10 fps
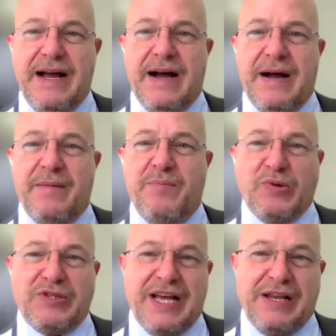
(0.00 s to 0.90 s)

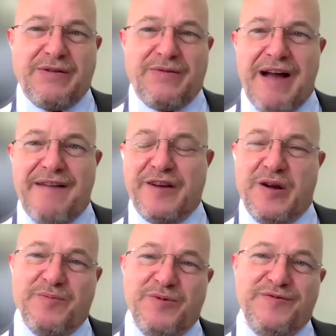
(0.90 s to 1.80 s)
both telegraphing
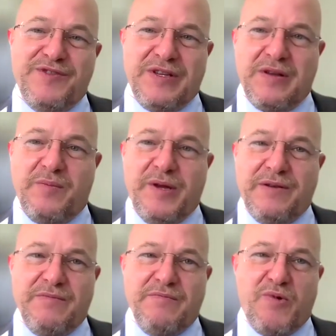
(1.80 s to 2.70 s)
our moves a little
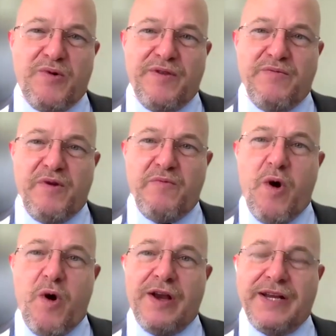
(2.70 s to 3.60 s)
bit more than we'd
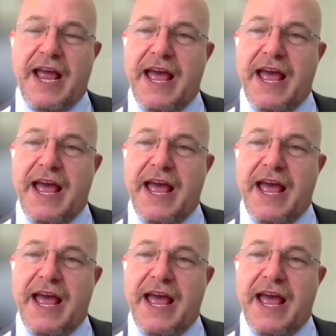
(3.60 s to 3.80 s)
want,